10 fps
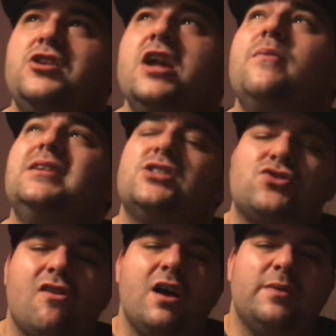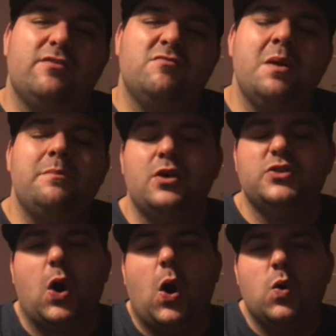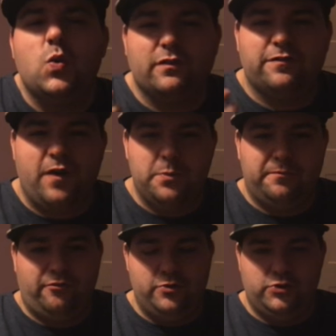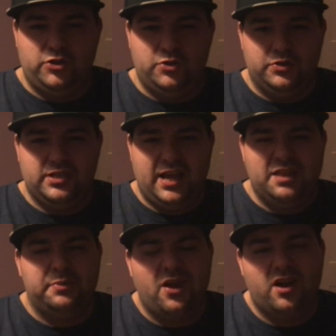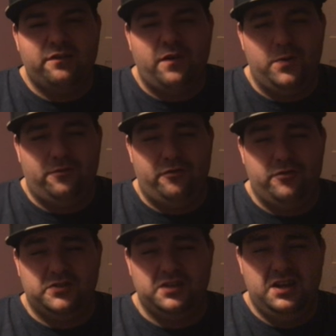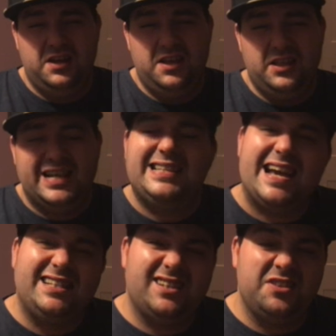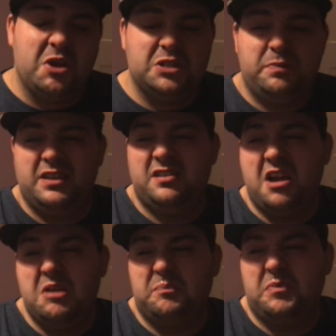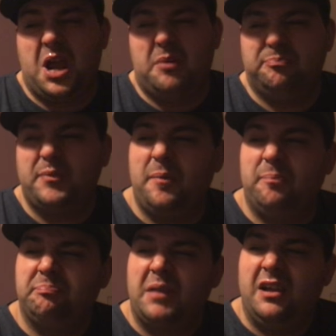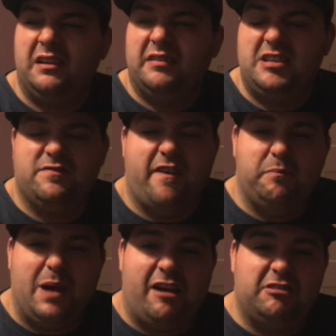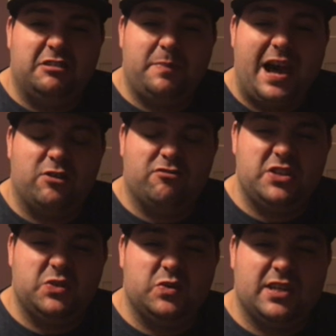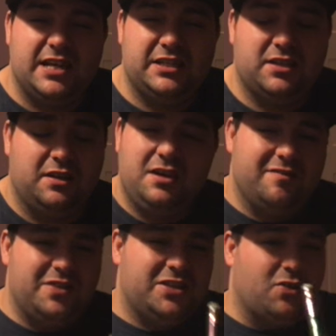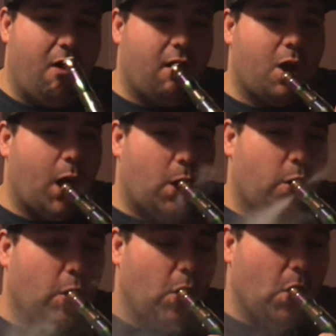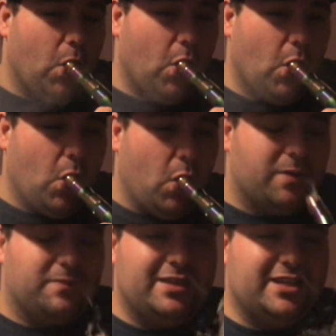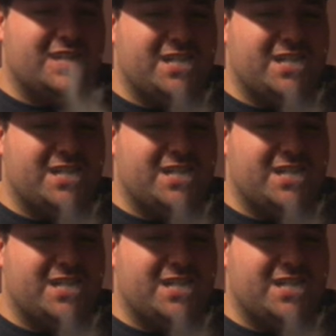the only way to describe it, remember those old foam fruits you used to get, the banana foam fruits? They tasted nice, but it's like, these are very powdery sort of taste. It's not, this